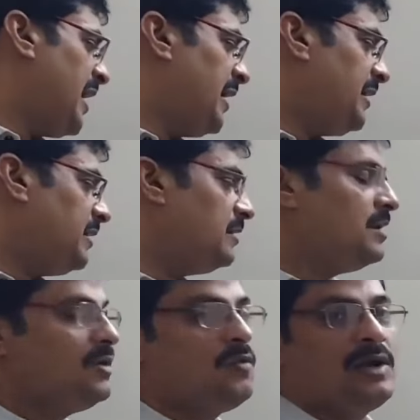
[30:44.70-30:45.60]

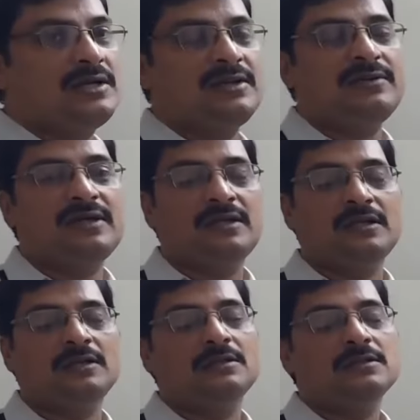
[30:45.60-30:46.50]
and
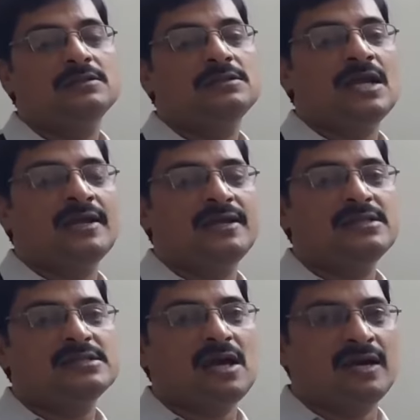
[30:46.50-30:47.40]
whatever
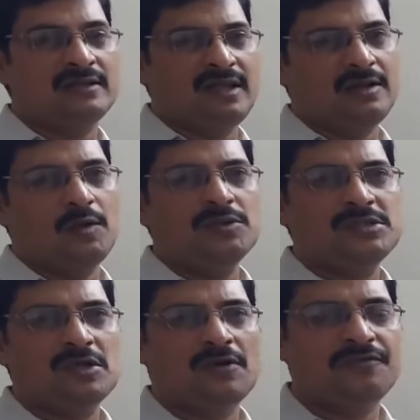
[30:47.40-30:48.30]
channels are there,
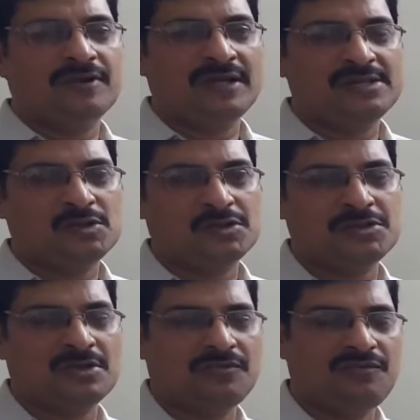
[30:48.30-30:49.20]
using of
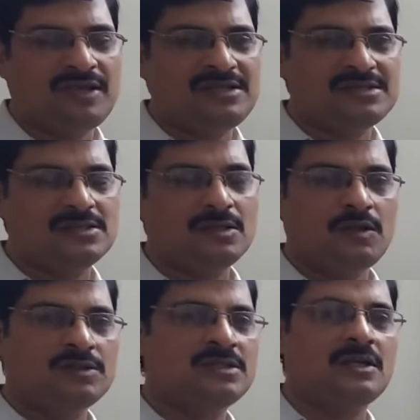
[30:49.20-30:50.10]
construction of wells,
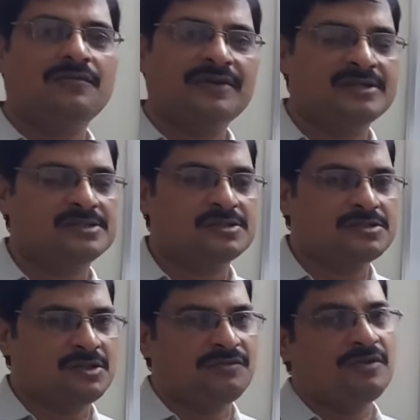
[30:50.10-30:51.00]
using of
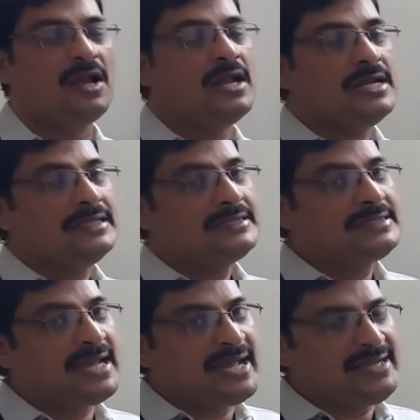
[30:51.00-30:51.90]
construction of
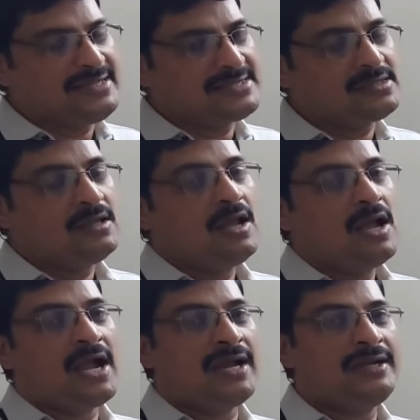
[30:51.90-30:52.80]
tanks
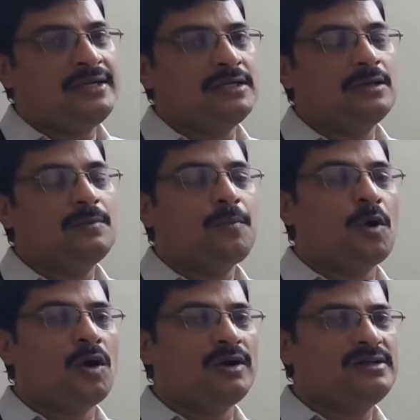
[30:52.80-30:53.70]
and
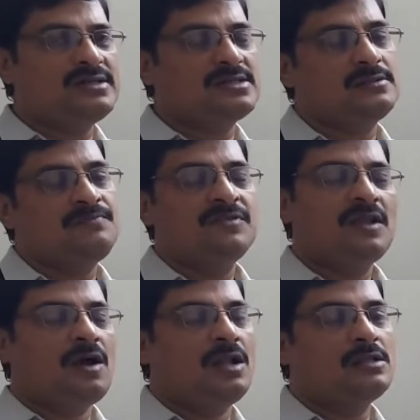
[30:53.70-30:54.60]
ponds,
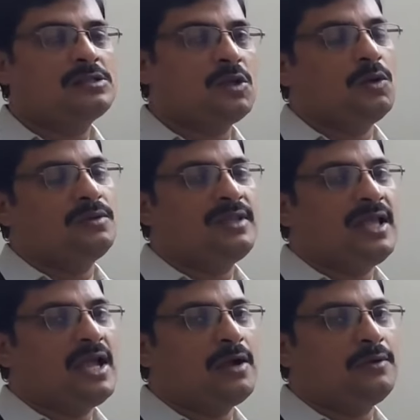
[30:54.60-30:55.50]
also
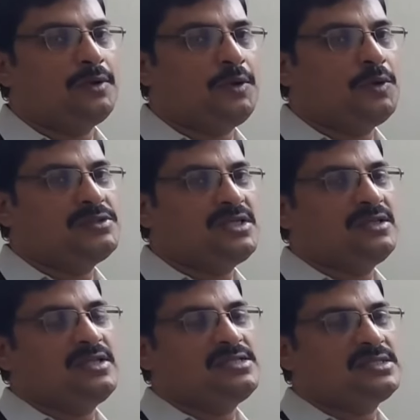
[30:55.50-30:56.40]
they have to
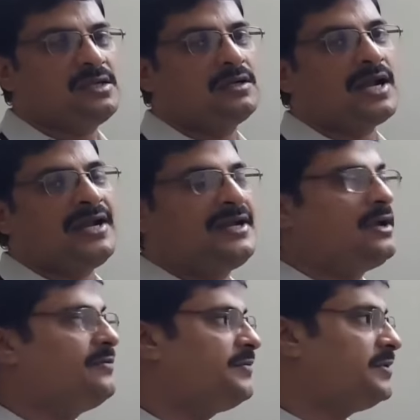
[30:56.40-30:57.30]
using this kind
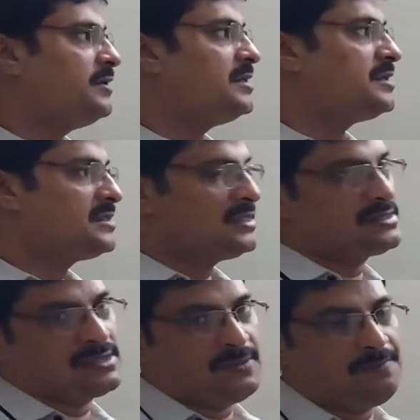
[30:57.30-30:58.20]
of
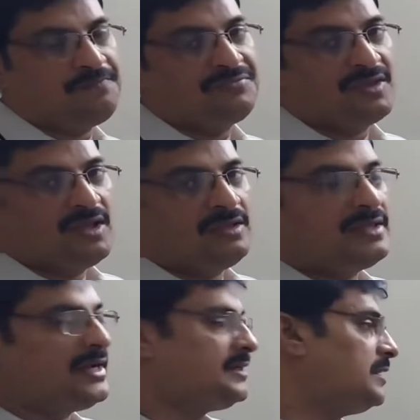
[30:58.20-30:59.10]
system. In
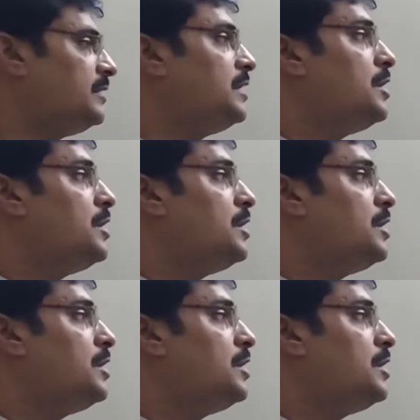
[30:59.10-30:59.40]
that